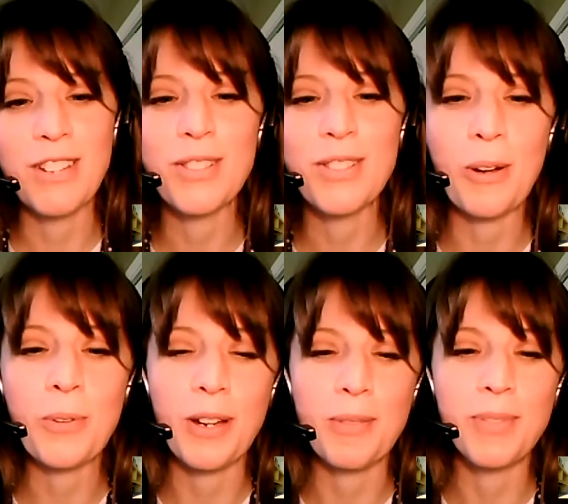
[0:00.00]
So
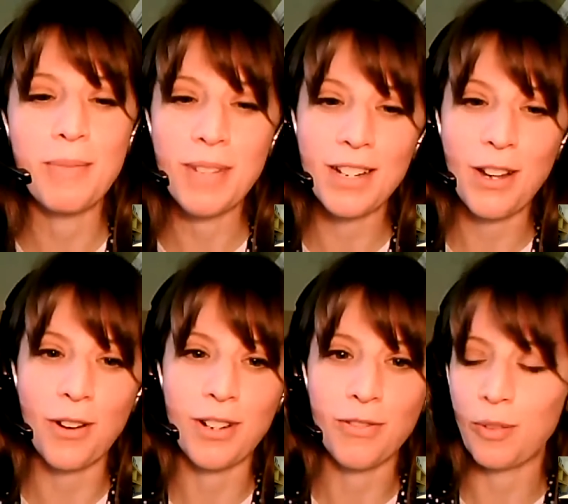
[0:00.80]
send me a note
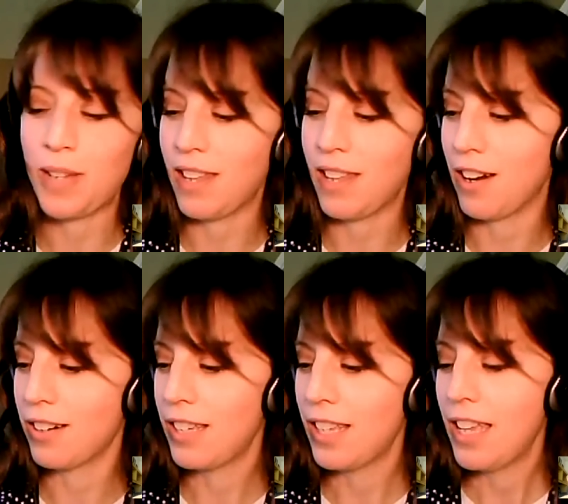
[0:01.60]
if you'll be there.
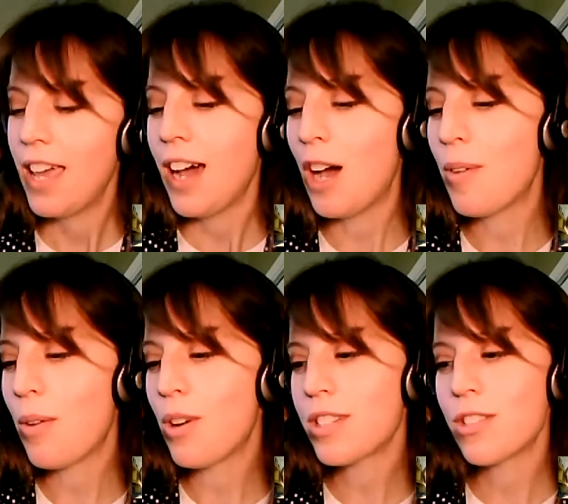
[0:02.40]
I
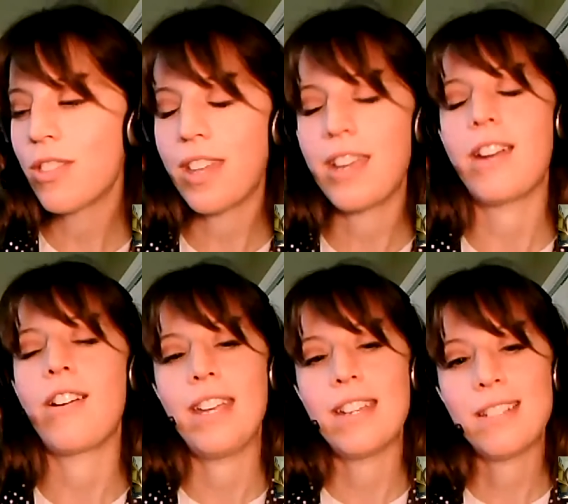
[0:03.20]
want to thank our
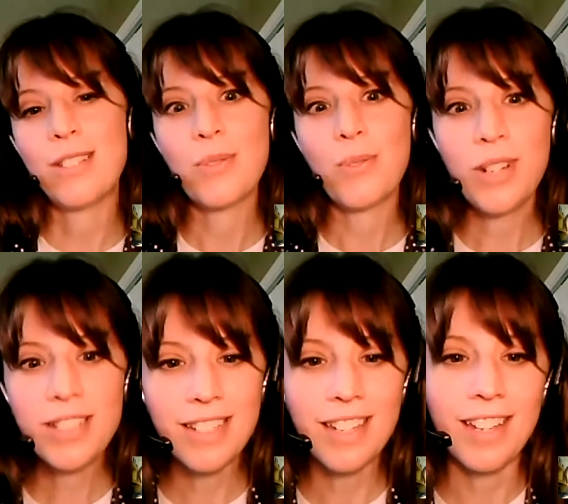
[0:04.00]
guests once
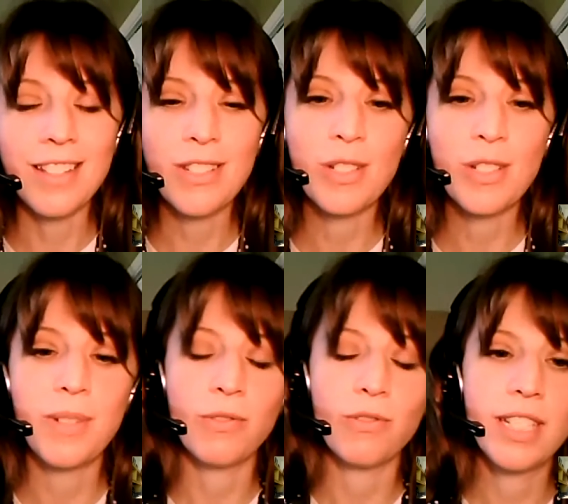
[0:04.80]
again. This has
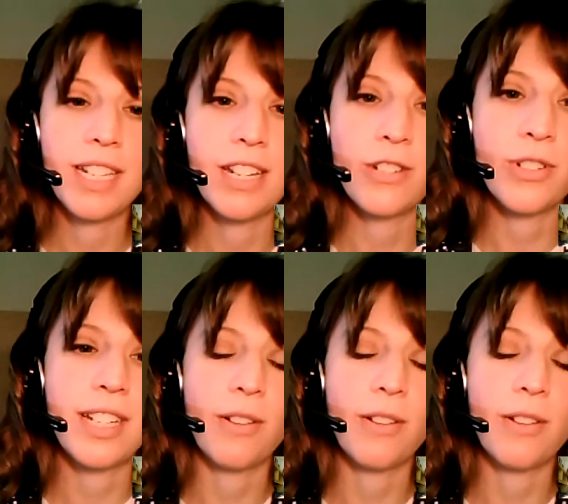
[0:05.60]
been really interesting.